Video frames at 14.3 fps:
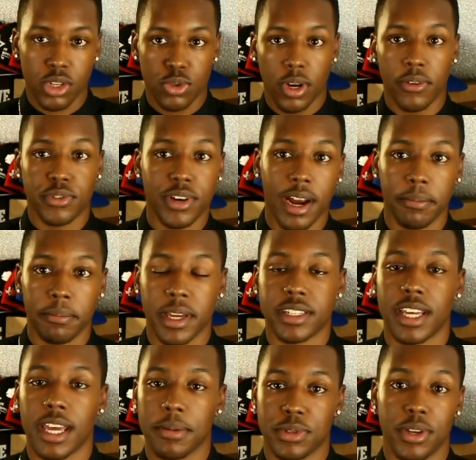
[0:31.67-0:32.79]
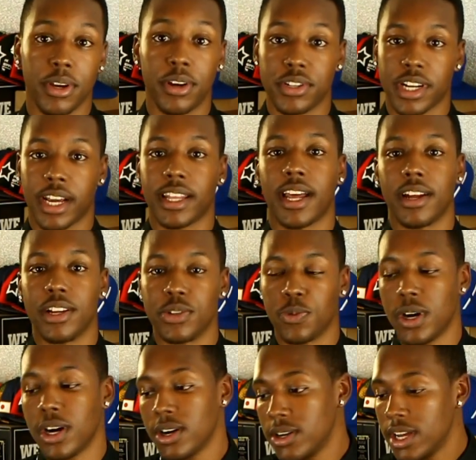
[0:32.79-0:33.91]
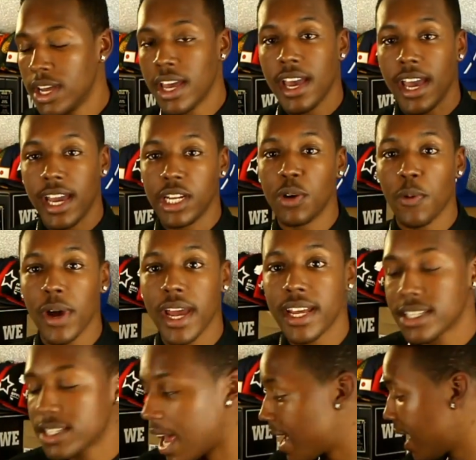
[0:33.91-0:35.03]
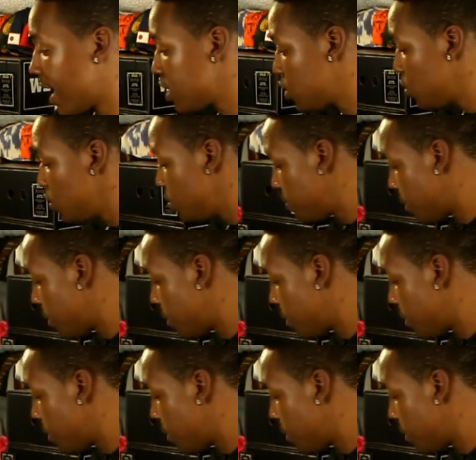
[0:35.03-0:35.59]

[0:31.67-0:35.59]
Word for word: 12 track mixtape so you can go check it out as well anyways i got two